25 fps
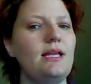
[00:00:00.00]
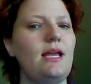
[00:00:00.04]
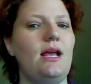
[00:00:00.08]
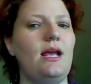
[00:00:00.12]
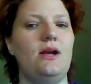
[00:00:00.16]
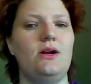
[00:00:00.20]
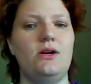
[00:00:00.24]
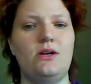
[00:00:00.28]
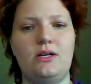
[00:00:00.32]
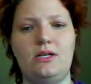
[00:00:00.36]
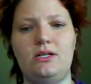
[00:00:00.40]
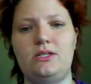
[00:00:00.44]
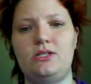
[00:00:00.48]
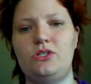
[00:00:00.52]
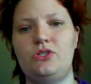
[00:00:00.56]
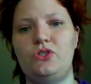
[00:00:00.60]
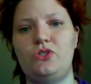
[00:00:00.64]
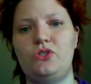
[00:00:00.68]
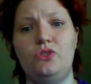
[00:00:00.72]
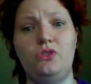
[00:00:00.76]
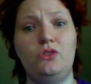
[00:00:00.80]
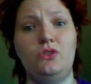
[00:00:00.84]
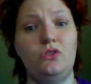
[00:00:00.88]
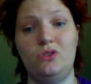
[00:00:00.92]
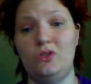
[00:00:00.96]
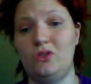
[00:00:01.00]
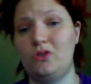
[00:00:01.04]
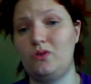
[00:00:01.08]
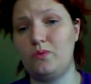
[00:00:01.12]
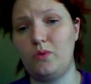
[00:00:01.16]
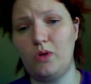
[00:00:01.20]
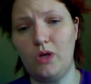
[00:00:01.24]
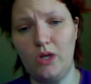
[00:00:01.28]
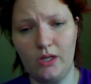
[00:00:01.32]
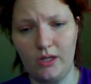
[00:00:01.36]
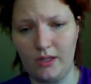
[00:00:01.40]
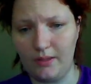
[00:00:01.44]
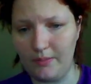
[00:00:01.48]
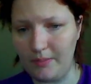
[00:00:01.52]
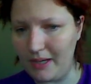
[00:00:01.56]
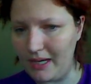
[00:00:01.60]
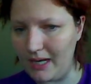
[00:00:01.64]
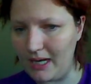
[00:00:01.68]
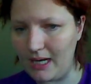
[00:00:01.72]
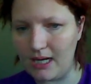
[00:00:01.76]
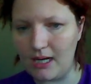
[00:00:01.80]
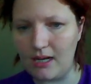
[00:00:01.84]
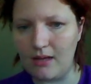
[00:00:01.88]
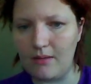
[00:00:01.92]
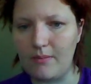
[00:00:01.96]
They aren't good quality by
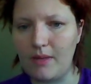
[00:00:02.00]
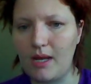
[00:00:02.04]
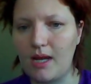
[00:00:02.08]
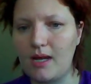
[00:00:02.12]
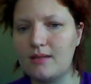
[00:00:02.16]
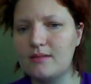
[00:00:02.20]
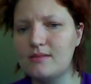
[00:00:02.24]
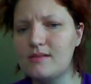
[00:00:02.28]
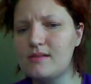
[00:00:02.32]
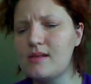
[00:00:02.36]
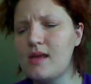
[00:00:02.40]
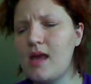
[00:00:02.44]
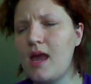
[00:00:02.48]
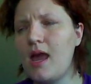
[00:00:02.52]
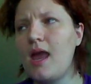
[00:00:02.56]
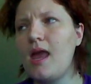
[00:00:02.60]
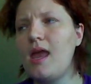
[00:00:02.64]
any means.